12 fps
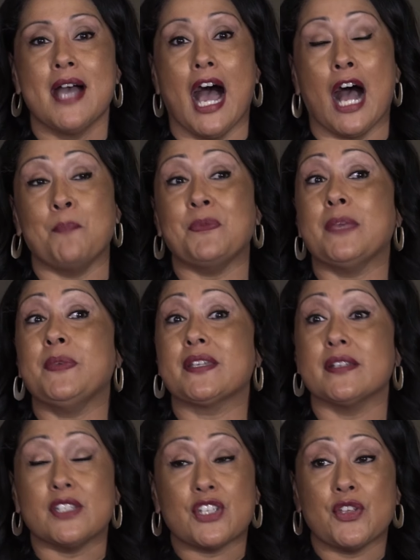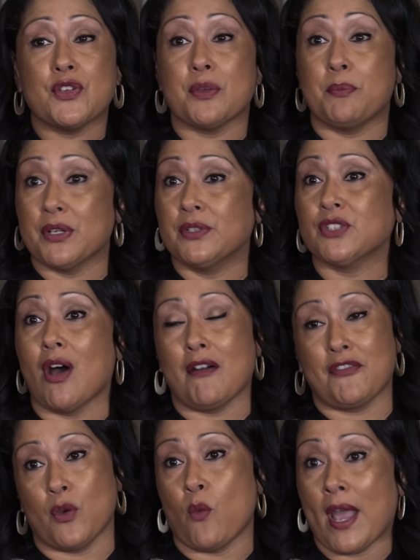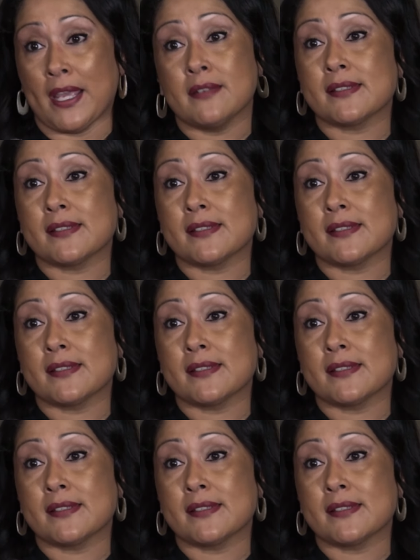Um, maybe continue to build off the wine